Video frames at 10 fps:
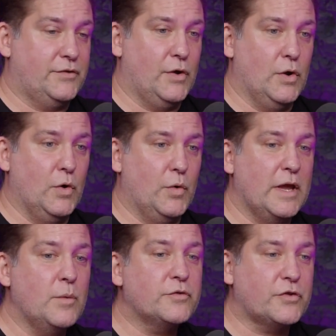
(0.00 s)
So
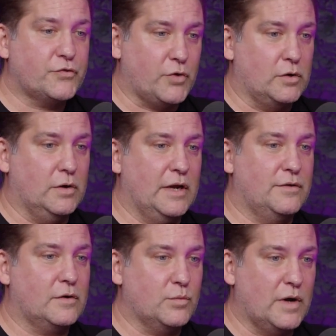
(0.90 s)
it was a struggle and it
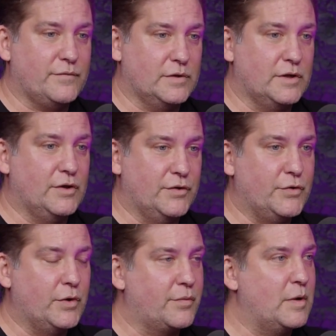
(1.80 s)
took roughly
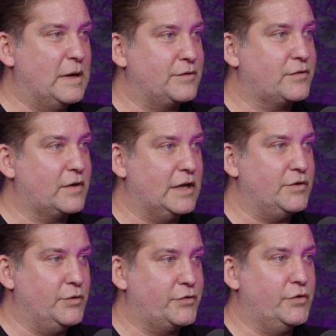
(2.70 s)
two to three months to get
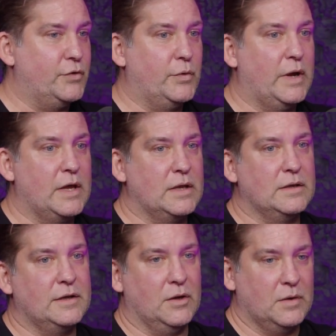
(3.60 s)
used to.
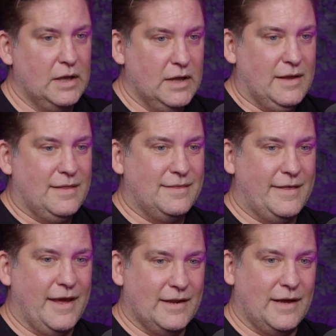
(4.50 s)
And, you know,
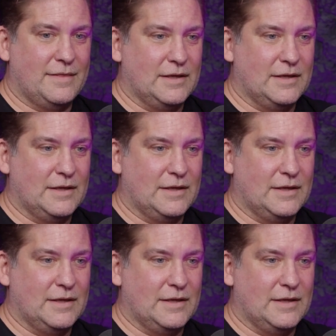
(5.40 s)
then I Were